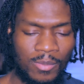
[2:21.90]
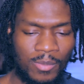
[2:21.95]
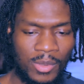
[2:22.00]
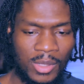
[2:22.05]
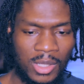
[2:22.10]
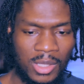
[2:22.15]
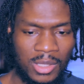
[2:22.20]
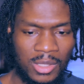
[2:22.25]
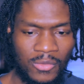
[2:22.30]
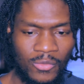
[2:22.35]

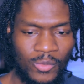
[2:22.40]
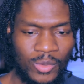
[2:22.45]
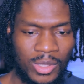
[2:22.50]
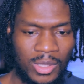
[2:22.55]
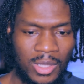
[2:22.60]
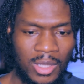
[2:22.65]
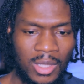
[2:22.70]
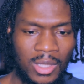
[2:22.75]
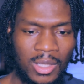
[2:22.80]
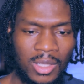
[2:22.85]
Because if we
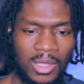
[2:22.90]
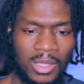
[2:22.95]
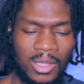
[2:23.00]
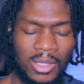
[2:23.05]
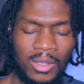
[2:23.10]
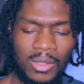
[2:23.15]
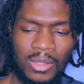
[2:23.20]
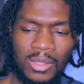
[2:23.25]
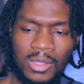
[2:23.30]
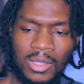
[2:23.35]
did,
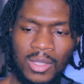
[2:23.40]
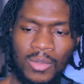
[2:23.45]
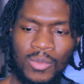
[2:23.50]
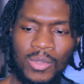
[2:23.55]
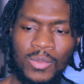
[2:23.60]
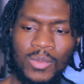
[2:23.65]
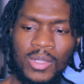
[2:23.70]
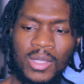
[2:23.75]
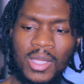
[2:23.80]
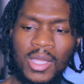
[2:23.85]
then
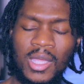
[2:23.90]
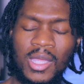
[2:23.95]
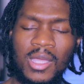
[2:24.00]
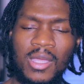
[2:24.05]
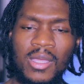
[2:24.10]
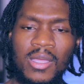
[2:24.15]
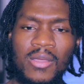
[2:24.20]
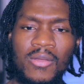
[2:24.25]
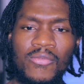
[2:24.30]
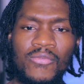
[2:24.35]
we wouldn't
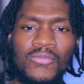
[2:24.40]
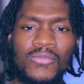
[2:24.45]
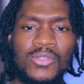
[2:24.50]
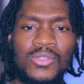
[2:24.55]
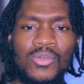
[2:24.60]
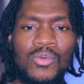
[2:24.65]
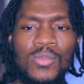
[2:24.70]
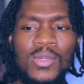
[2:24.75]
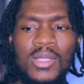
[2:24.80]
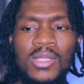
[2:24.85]
have
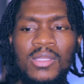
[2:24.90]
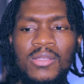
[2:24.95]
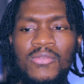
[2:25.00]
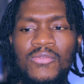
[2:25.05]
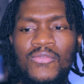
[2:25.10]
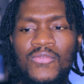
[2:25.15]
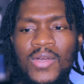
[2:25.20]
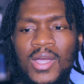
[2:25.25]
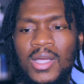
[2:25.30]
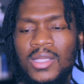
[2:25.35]
so many
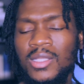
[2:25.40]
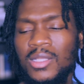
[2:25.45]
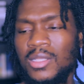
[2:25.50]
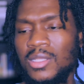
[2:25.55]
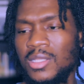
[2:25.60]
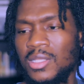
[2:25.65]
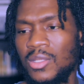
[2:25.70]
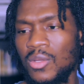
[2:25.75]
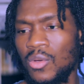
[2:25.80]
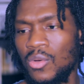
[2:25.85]

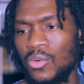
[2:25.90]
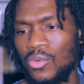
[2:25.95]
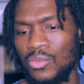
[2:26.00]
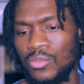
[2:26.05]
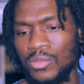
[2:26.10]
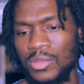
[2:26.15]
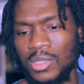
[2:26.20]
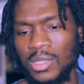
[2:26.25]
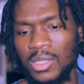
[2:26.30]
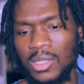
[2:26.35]
fatherless
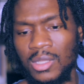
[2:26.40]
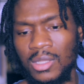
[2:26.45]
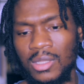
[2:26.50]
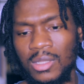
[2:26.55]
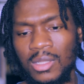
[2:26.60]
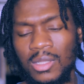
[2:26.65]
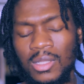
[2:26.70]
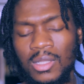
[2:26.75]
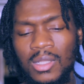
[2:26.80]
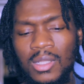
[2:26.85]
homes,
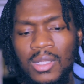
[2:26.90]
and